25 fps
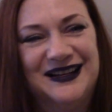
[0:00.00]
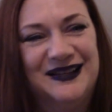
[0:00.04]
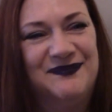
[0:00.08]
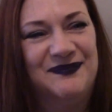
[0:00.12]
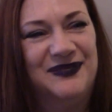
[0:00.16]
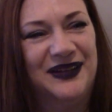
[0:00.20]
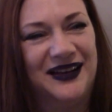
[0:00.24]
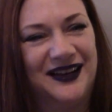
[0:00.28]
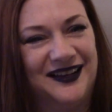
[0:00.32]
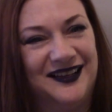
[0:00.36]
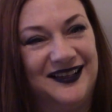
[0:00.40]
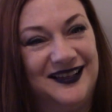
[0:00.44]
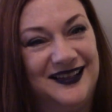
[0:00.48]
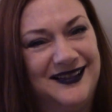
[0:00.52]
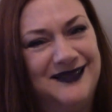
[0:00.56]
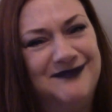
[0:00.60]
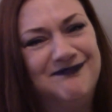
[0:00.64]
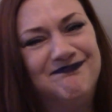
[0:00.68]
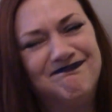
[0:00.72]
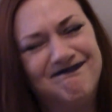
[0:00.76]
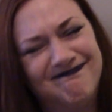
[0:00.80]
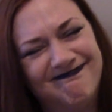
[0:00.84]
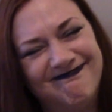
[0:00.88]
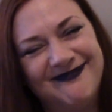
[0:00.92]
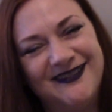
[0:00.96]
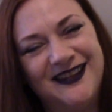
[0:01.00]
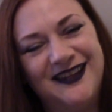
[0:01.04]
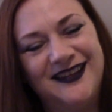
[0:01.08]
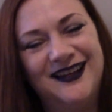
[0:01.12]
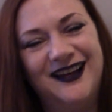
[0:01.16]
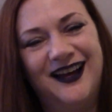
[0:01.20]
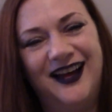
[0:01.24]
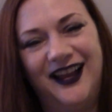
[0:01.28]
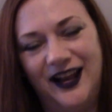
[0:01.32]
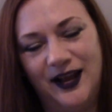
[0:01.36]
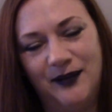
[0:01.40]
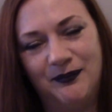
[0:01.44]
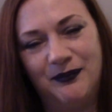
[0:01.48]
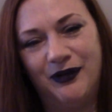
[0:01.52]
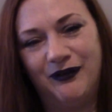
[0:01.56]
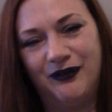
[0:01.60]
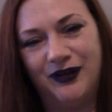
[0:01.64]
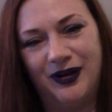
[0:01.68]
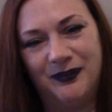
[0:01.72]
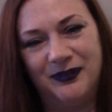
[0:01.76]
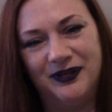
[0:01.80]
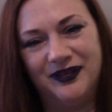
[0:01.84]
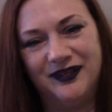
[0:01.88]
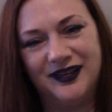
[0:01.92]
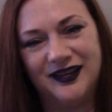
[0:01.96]
Because I like my
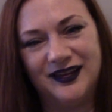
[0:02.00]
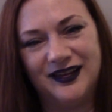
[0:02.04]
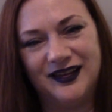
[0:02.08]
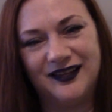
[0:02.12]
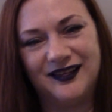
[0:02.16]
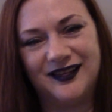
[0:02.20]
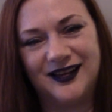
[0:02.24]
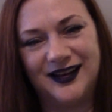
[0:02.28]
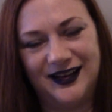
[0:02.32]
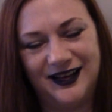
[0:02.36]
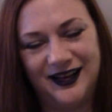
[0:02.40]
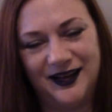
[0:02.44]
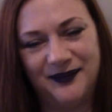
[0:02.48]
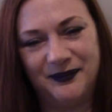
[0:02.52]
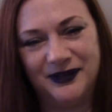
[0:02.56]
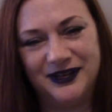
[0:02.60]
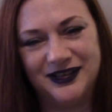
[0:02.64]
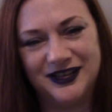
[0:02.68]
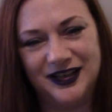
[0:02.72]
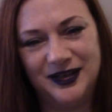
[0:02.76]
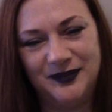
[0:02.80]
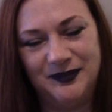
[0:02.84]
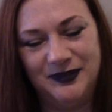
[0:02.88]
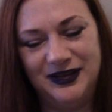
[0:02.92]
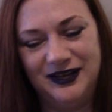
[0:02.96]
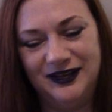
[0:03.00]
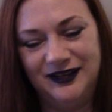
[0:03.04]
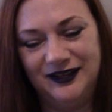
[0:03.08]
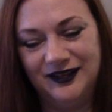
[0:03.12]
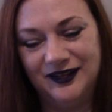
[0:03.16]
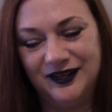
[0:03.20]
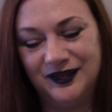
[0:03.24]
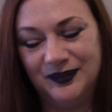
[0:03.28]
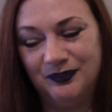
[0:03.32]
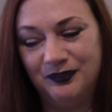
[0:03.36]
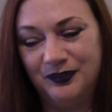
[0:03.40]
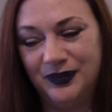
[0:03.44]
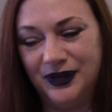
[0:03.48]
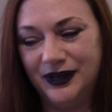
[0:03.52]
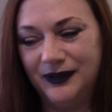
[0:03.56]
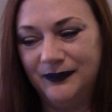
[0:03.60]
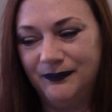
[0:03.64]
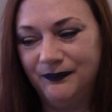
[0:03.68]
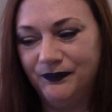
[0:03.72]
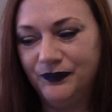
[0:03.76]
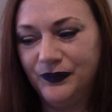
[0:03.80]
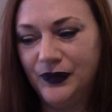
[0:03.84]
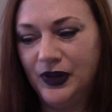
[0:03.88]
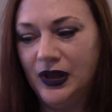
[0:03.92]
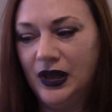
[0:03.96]
robin's eggs and I like my jelly beans, but
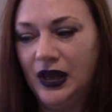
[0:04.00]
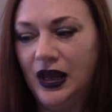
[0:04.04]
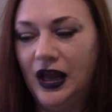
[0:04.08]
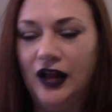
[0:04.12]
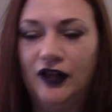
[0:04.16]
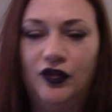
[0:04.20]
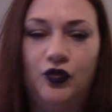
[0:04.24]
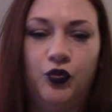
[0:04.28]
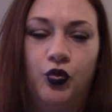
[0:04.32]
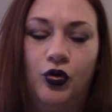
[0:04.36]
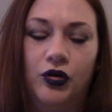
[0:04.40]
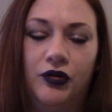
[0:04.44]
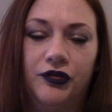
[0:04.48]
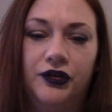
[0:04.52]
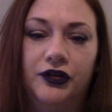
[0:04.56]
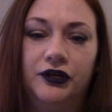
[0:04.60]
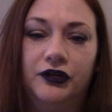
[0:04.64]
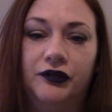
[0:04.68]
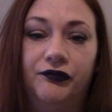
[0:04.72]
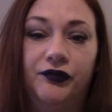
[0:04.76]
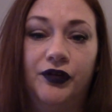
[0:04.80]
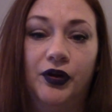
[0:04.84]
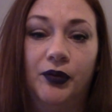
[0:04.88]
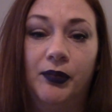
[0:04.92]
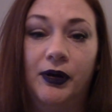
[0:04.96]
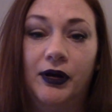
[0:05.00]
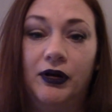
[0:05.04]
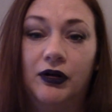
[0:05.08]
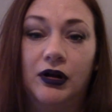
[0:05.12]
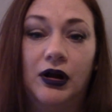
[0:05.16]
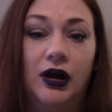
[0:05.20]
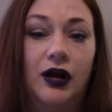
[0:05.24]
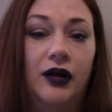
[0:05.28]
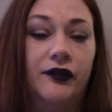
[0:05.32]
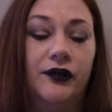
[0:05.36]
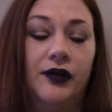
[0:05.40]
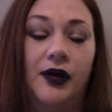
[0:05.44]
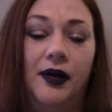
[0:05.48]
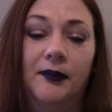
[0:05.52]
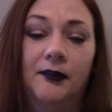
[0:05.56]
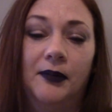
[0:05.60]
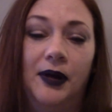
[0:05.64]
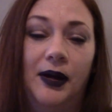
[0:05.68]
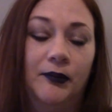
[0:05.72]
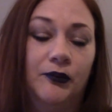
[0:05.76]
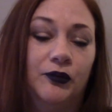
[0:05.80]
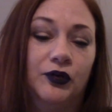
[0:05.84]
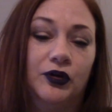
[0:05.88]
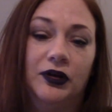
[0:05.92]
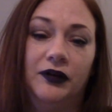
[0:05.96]
it's worth it to feel better, guys. I'm,
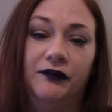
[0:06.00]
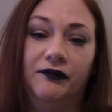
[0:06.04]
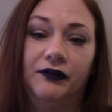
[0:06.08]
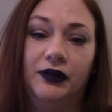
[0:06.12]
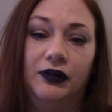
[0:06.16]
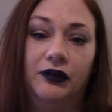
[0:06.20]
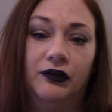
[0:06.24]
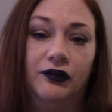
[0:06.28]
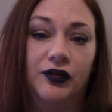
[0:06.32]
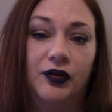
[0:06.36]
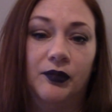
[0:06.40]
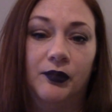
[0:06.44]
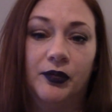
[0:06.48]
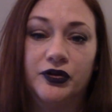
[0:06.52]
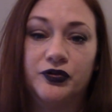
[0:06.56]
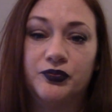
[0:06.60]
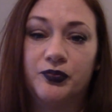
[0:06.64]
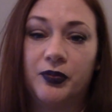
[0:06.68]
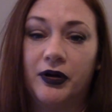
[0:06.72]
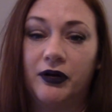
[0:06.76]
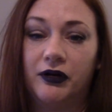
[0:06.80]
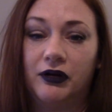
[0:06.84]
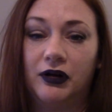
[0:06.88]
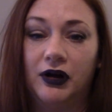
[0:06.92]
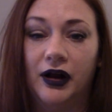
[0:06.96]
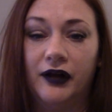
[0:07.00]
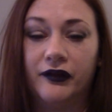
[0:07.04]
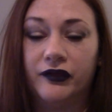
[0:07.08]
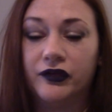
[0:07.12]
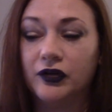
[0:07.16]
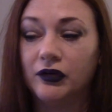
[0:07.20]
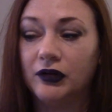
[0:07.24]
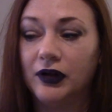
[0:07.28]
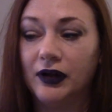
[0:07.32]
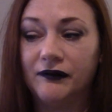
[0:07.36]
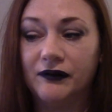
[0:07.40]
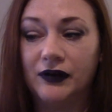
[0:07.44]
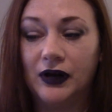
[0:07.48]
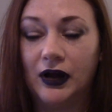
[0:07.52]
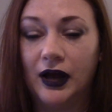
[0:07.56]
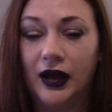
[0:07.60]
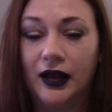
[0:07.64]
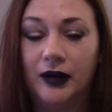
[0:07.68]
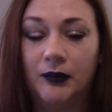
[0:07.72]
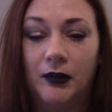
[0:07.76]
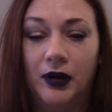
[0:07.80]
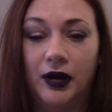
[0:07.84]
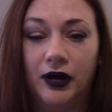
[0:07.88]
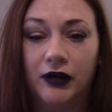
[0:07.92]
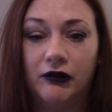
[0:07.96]
I'm really feeling so much better. I still have not had
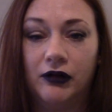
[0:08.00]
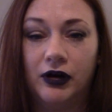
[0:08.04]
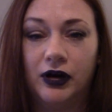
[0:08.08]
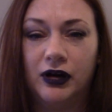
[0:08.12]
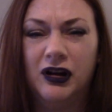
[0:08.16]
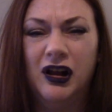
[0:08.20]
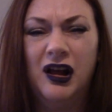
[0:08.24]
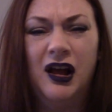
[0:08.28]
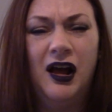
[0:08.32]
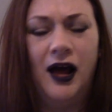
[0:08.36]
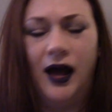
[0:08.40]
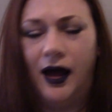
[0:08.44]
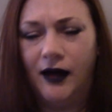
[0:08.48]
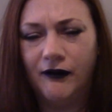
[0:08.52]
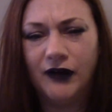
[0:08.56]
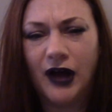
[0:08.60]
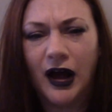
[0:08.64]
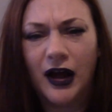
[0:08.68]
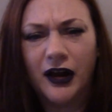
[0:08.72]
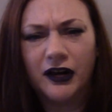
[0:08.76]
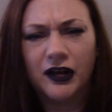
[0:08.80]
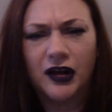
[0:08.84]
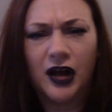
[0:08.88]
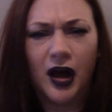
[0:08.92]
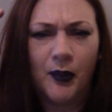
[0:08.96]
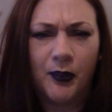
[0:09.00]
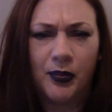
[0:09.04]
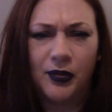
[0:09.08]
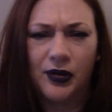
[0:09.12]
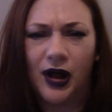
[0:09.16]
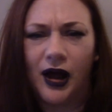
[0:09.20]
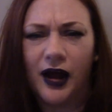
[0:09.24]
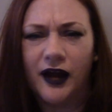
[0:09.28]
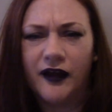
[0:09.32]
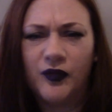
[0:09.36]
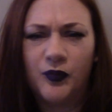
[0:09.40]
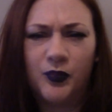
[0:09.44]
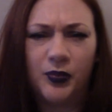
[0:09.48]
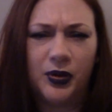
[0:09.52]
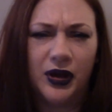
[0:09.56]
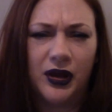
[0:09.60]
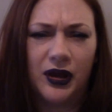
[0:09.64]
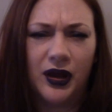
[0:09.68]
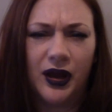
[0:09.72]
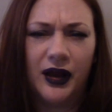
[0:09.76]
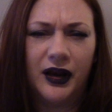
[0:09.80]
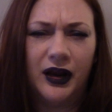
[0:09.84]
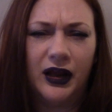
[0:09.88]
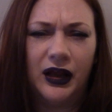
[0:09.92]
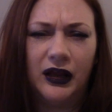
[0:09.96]
a migraine. I've gotten a couple ice pick
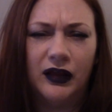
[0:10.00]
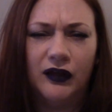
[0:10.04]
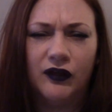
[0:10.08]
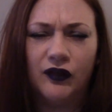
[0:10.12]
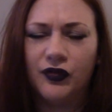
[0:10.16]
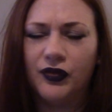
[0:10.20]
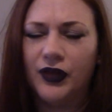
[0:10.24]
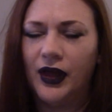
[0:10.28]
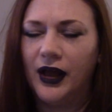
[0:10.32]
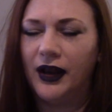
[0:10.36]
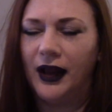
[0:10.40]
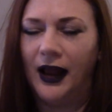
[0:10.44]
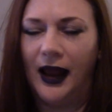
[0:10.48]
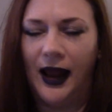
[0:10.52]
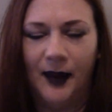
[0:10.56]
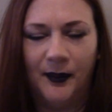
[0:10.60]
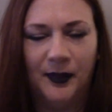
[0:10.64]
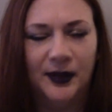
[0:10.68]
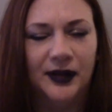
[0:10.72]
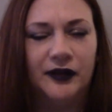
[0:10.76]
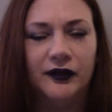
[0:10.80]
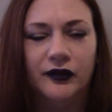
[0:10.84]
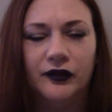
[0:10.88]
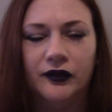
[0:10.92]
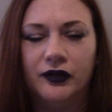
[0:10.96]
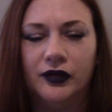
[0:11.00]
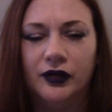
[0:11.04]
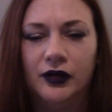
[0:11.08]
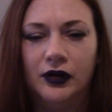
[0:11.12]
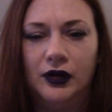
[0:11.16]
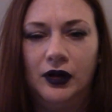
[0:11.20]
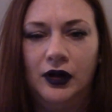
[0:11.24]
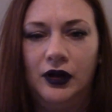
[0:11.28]
headaches. That happens.